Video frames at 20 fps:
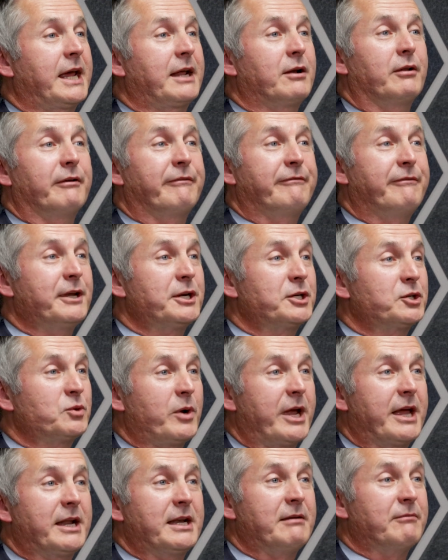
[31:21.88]
kettle of fish
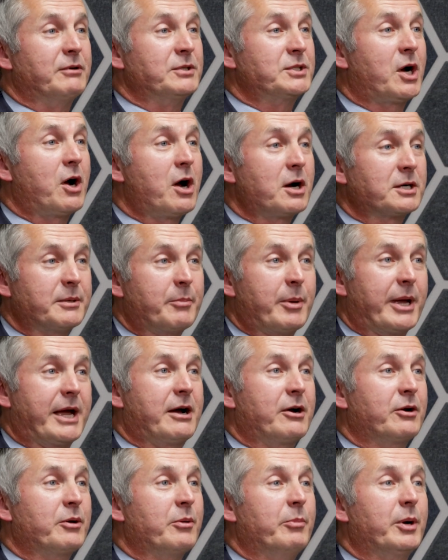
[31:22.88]
we hadn't even talked
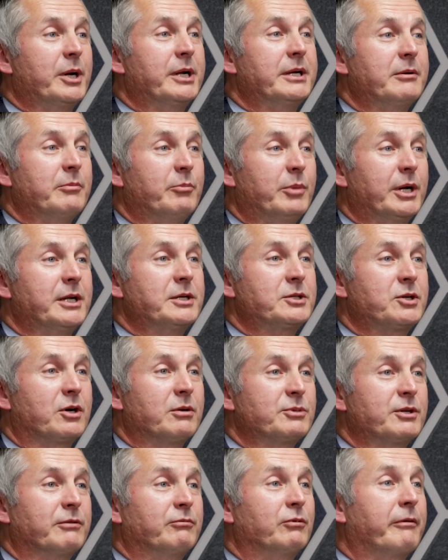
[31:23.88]
about. But in
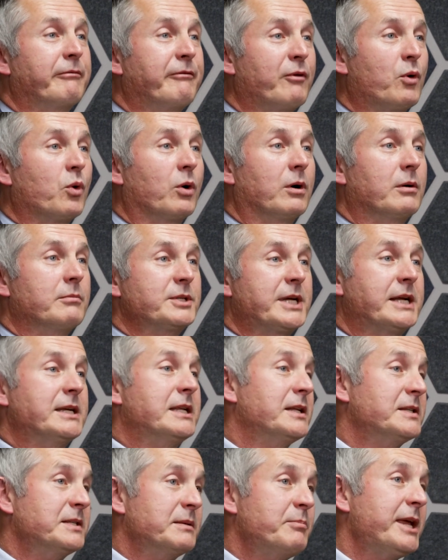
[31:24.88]
terms of reforms, I
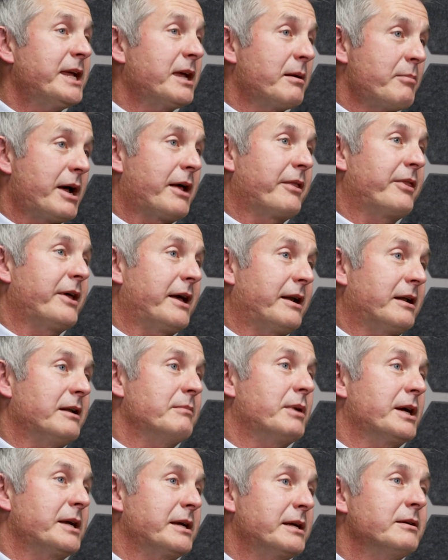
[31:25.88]
did speak about that
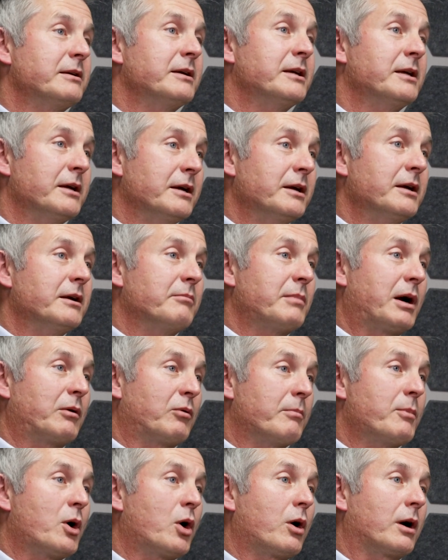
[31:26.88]
in my
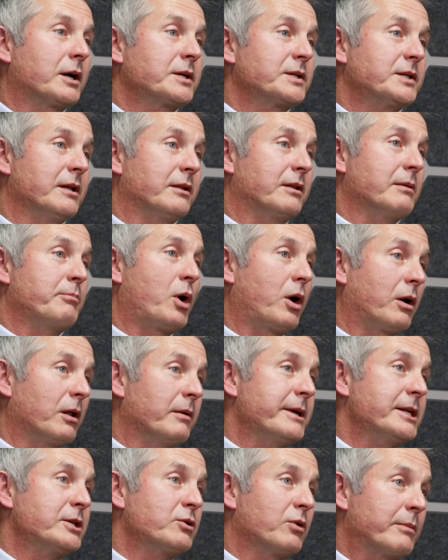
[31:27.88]
remarks, that the
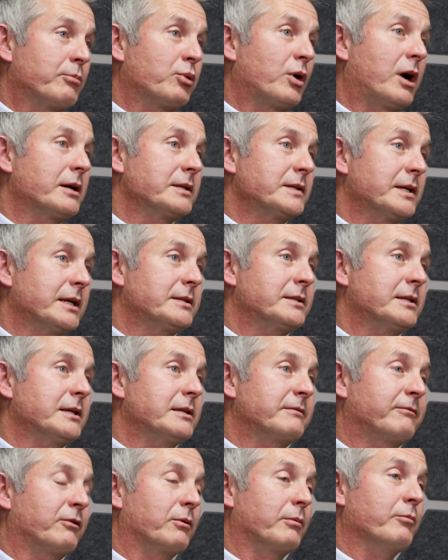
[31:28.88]
parliamentary process
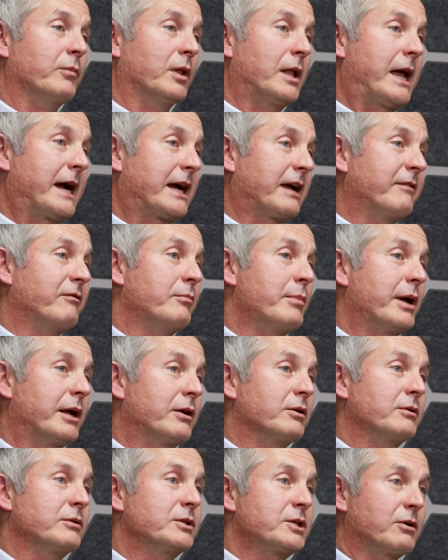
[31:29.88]
is, for lack of a
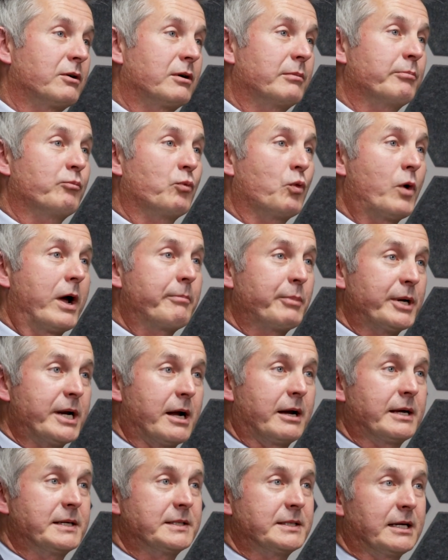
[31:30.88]
better term,
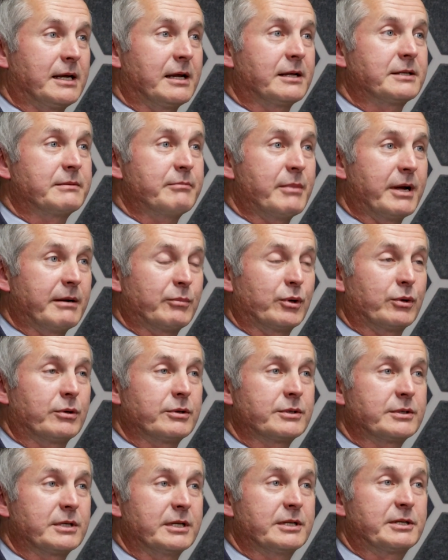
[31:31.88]
weaponized against
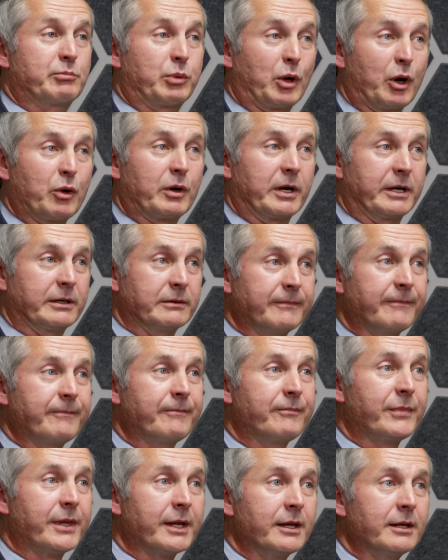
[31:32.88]
members, and it's broken.
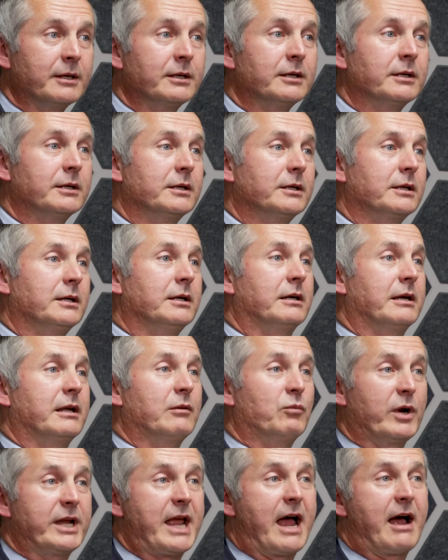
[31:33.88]

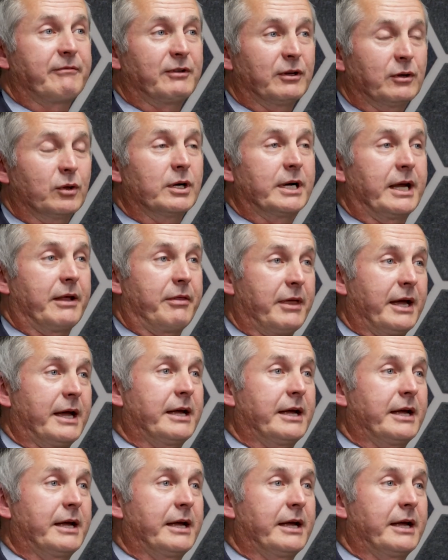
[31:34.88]
And we have to look at